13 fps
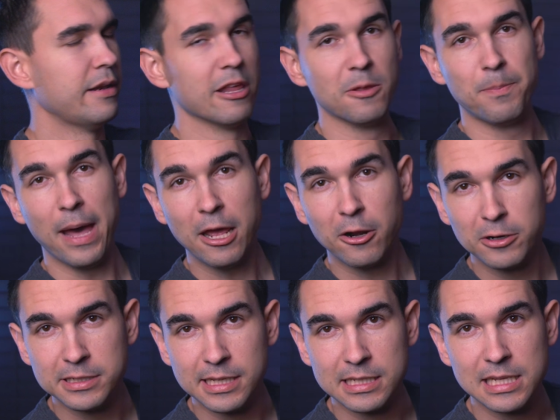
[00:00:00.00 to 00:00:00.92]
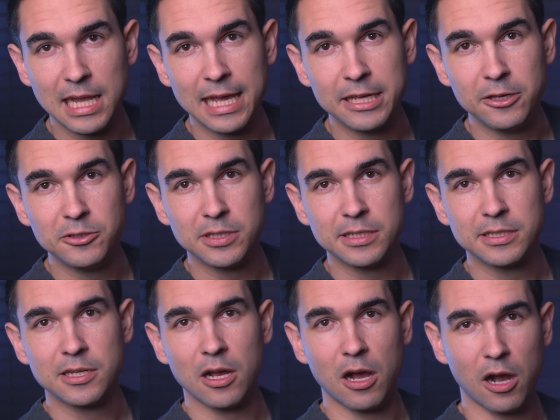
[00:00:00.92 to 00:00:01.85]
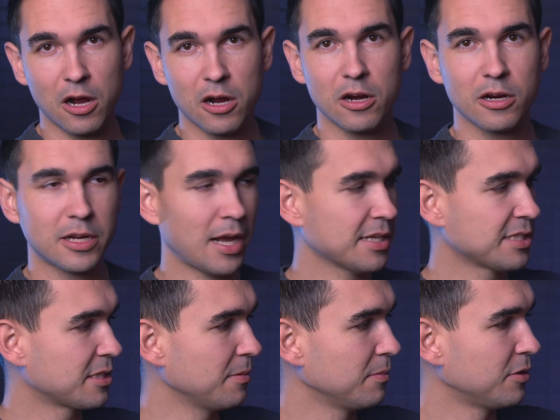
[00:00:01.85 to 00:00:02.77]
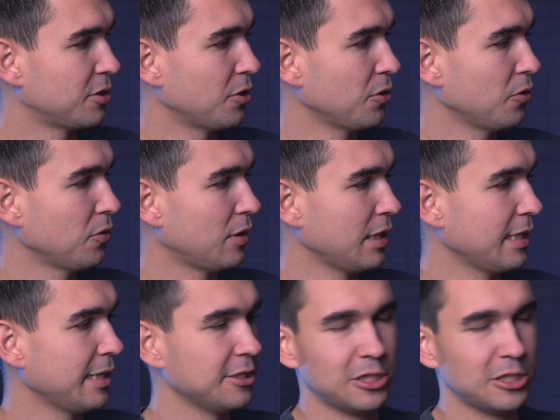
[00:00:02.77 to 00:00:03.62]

Now the batteries this light uses are custom to the